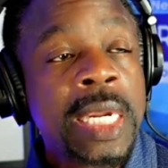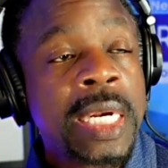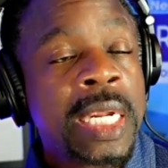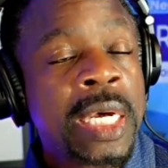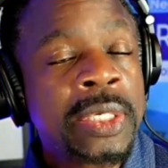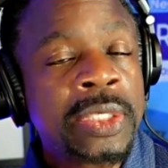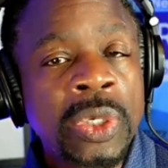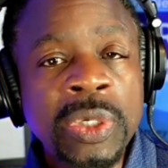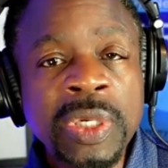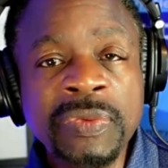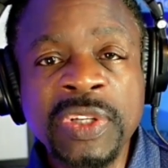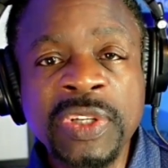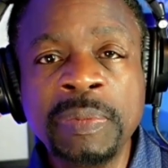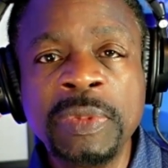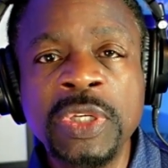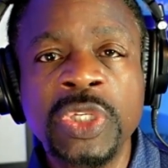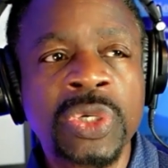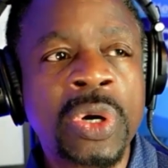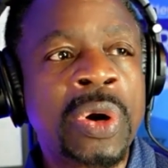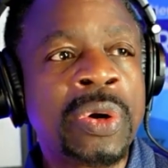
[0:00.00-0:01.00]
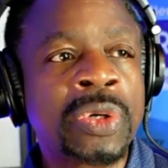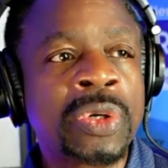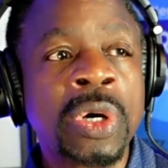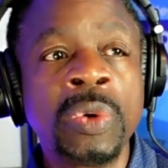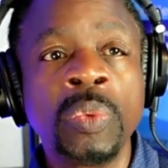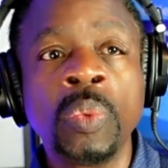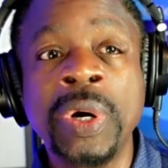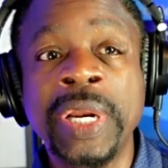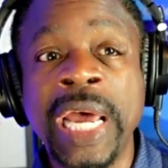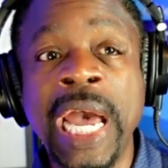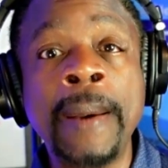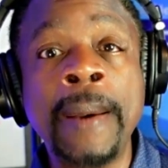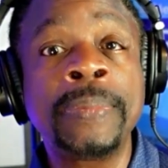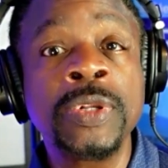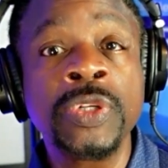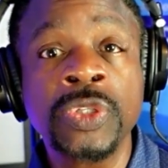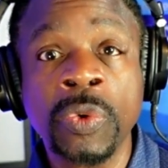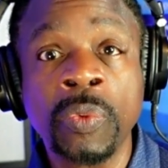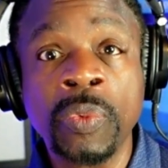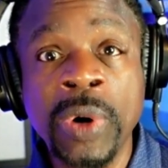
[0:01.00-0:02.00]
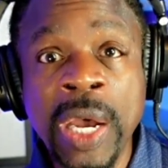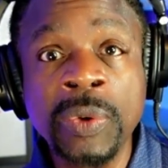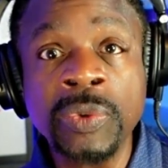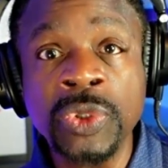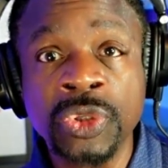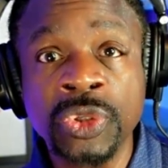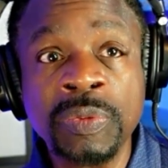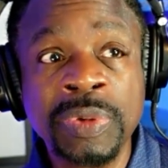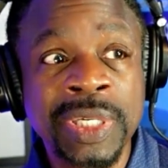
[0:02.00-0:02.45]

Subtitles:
Now, don't even get me started on what happens around you,